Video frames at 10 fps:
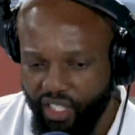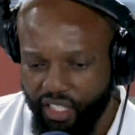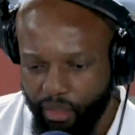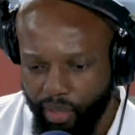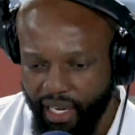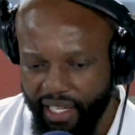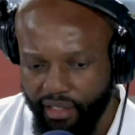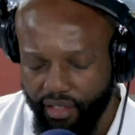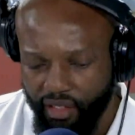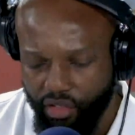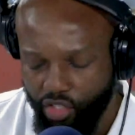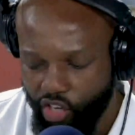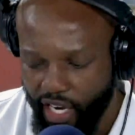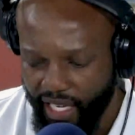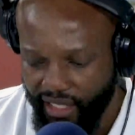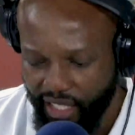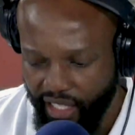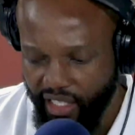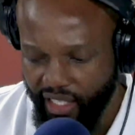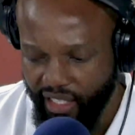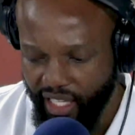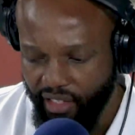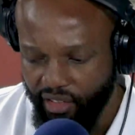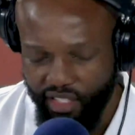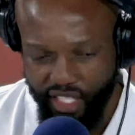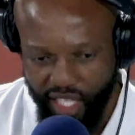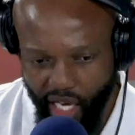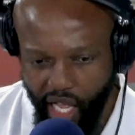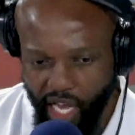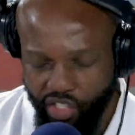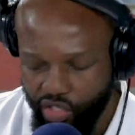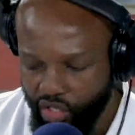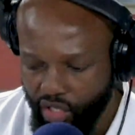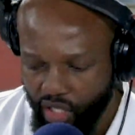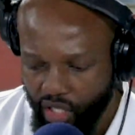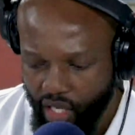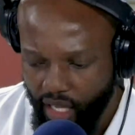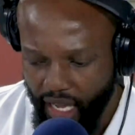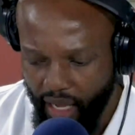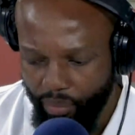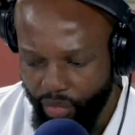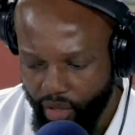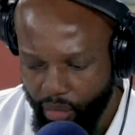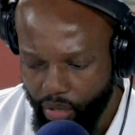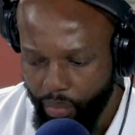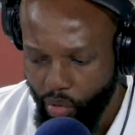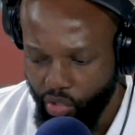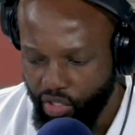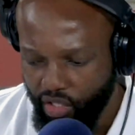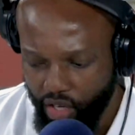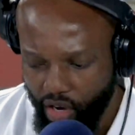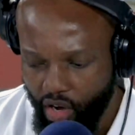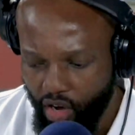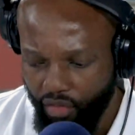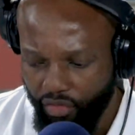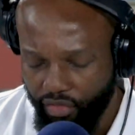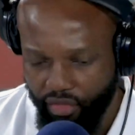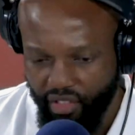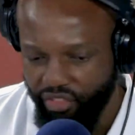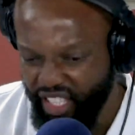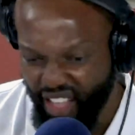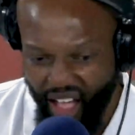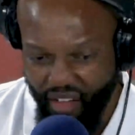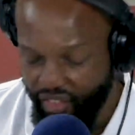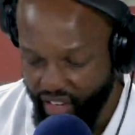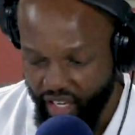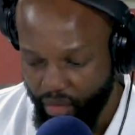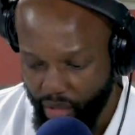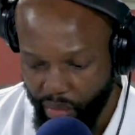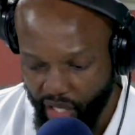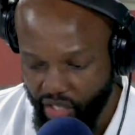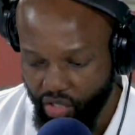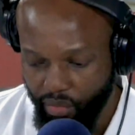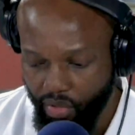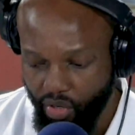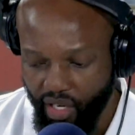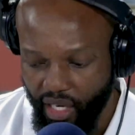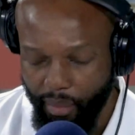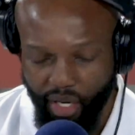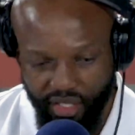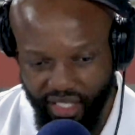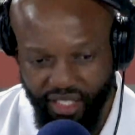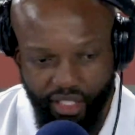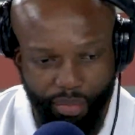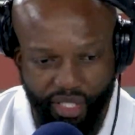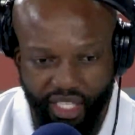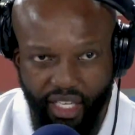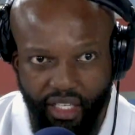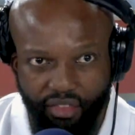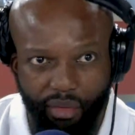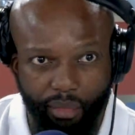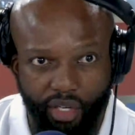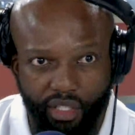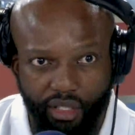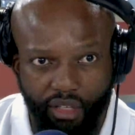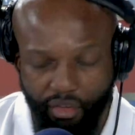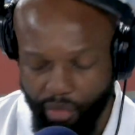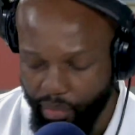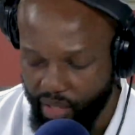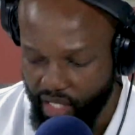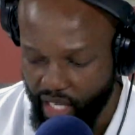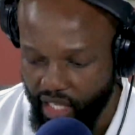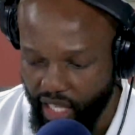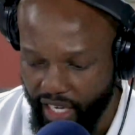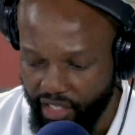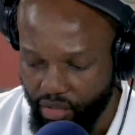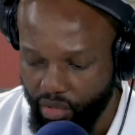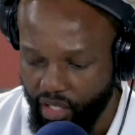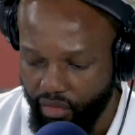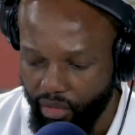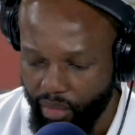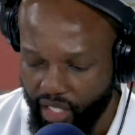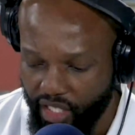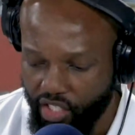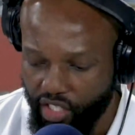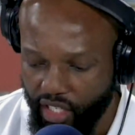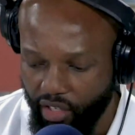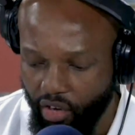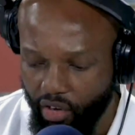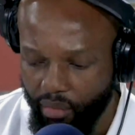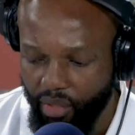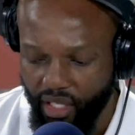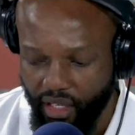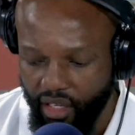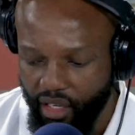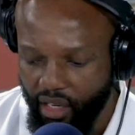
what's the plan to try and accelerate that? Because there's a large proportion of, in fact, the African population broadly, about 60%, if I'm not mistaken, that are excluded from the digital economy,